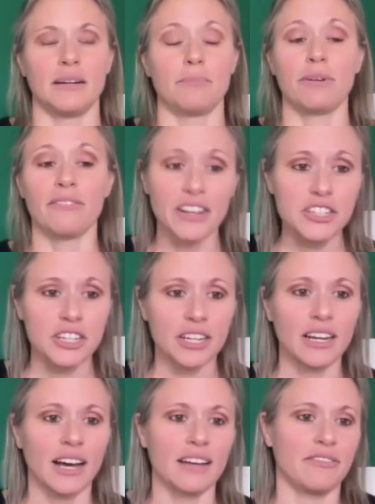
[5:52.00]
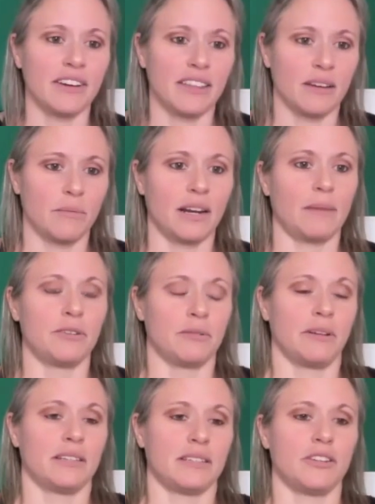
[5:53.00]
prevention. I find that what I'm
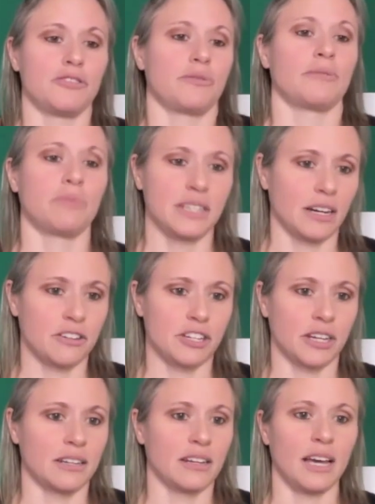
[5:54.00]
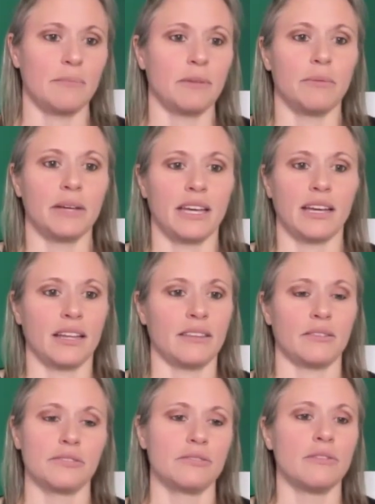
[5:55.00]
doing is injury reduction. I mean,
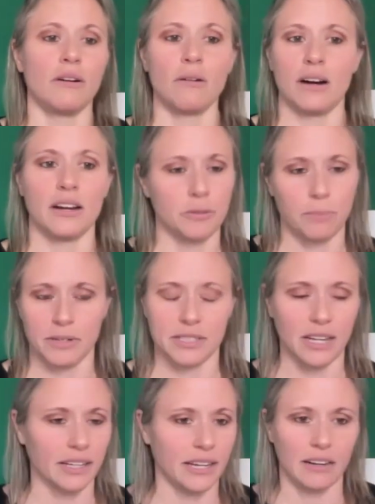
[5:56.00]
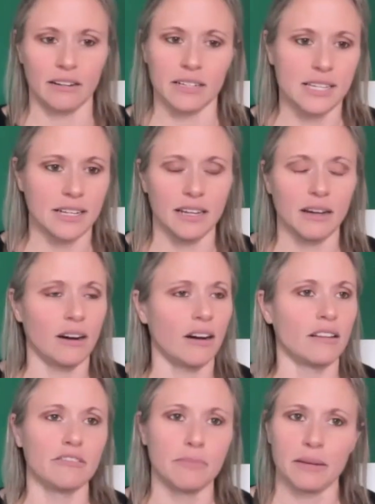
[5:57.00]
there's no 100% guarantee.
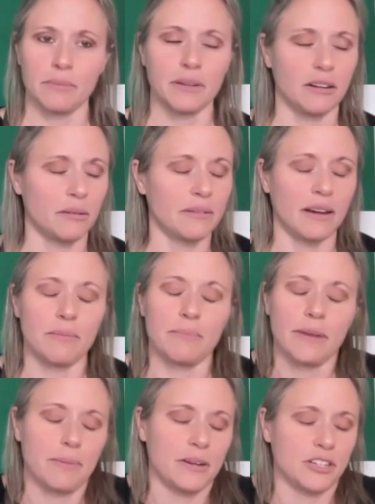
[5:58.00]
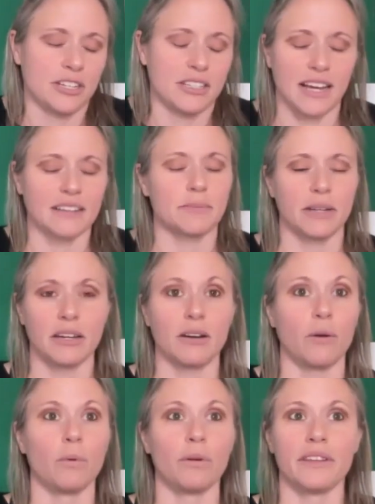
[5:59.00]
All of my, my patients ask me,
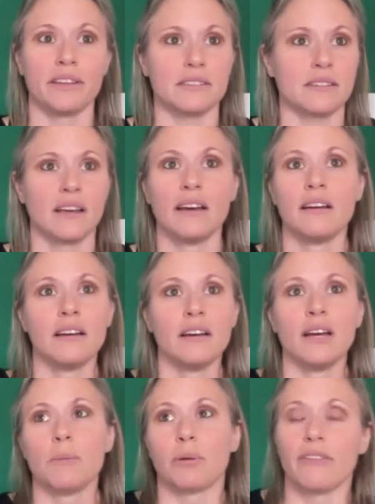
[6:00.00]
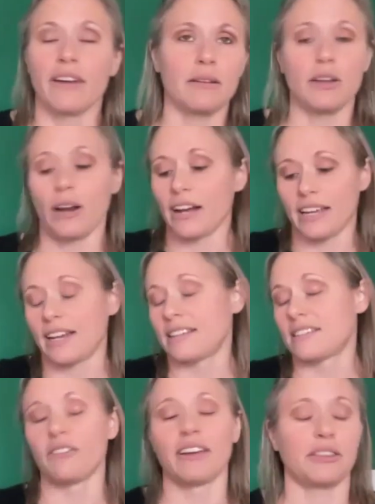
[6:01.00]
will this prevent, can I
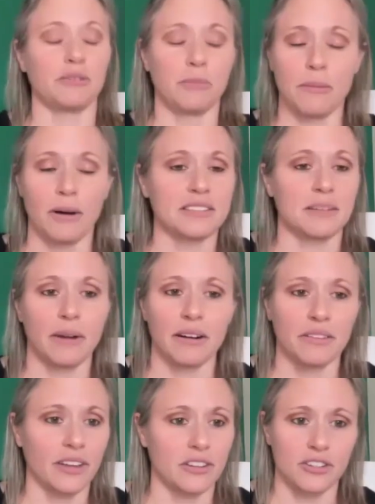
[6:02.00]
still get through my Boston Marathon